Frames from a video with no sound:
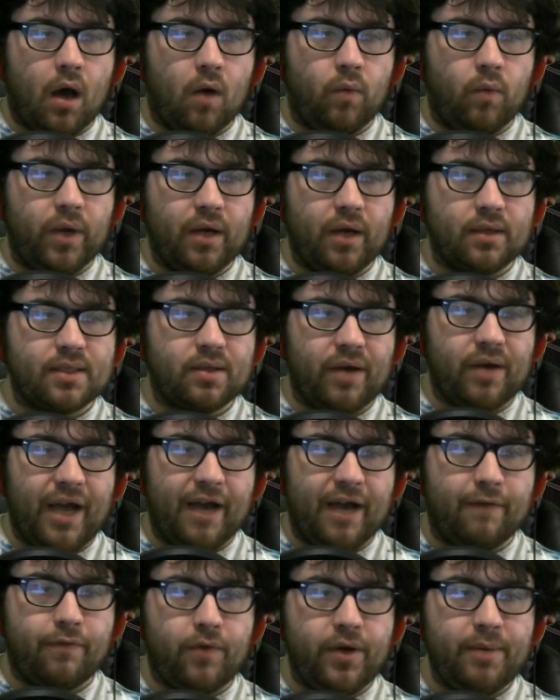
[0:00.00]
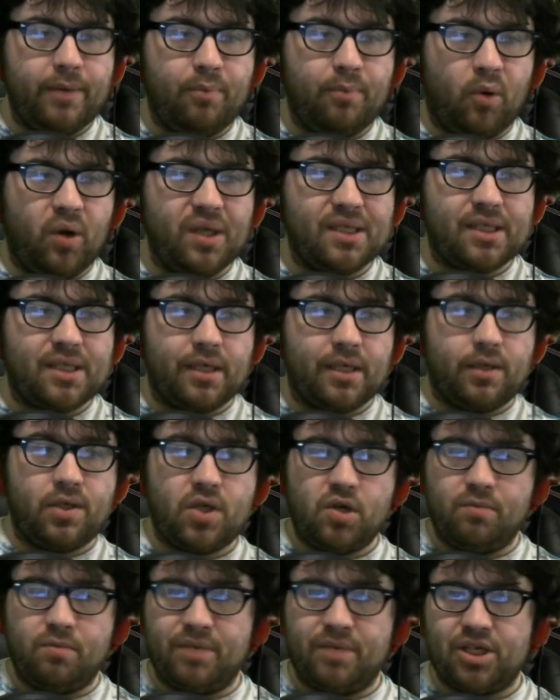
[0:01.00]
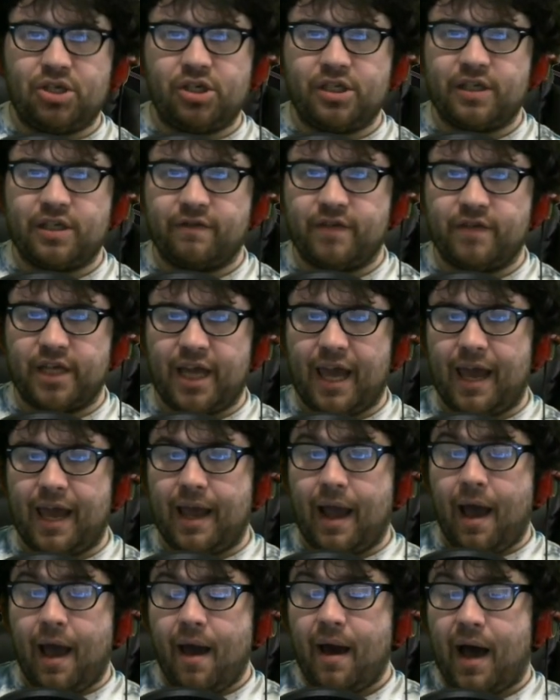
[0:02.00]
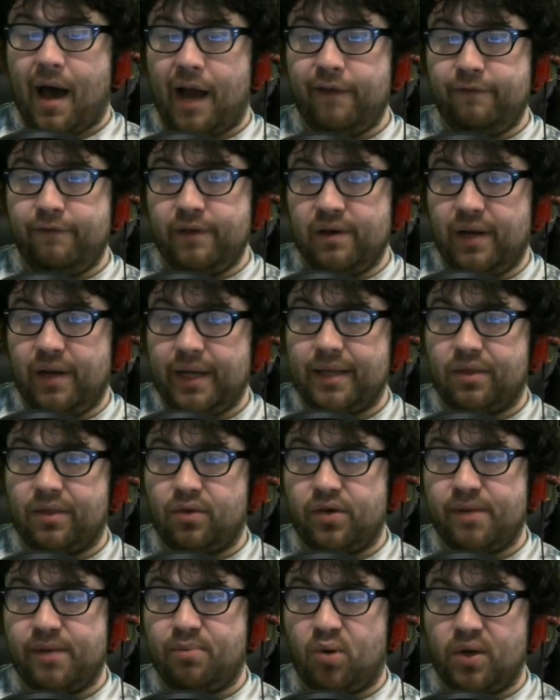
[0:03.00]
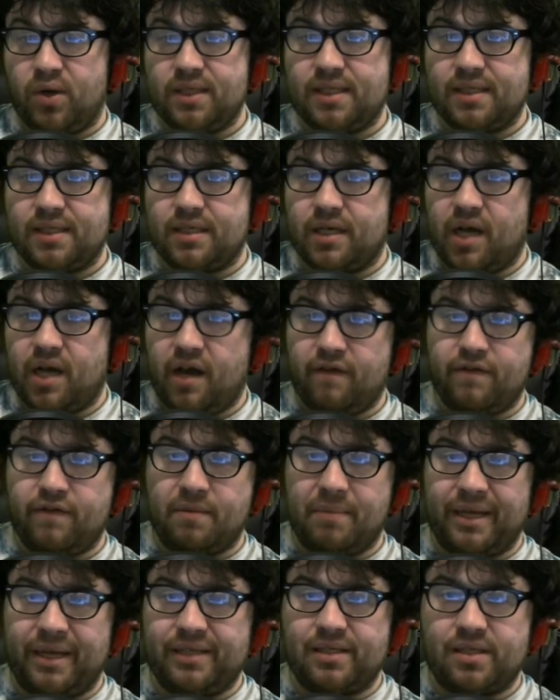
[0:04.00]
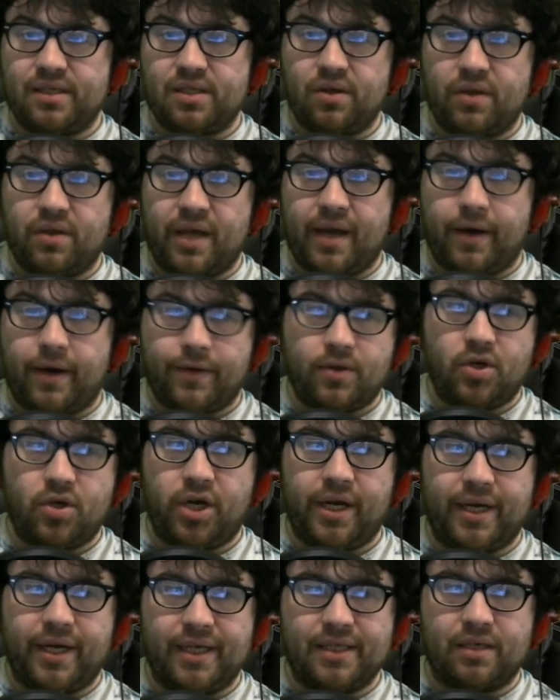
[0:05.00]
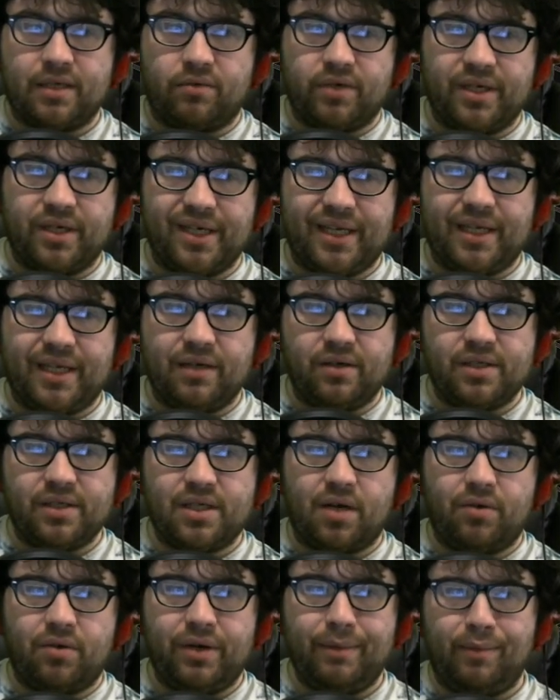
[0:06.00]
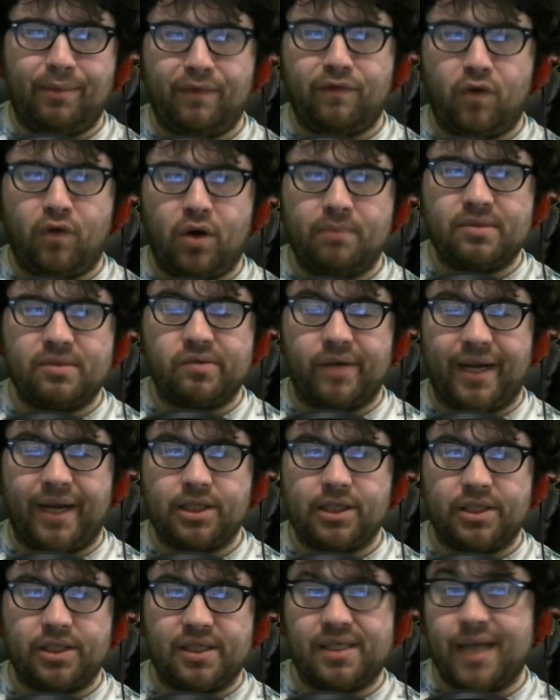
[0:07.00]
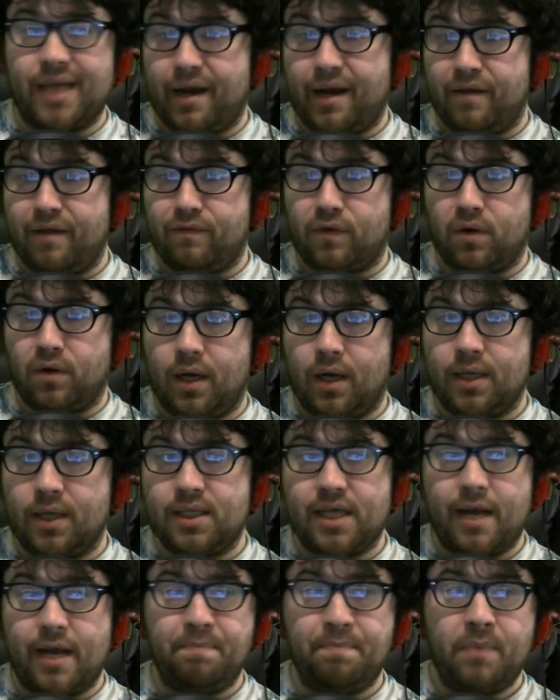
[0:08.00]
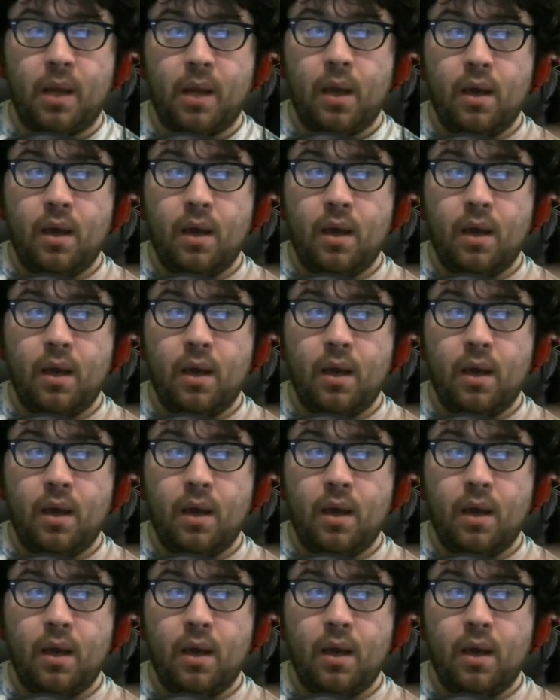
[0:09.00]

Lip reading: We also have 3 points into Mistress of Decay. I feel like 3 points is enough. It makes it so the health drain isn't ridiculous on Reperform, so we actually stay in it for a time.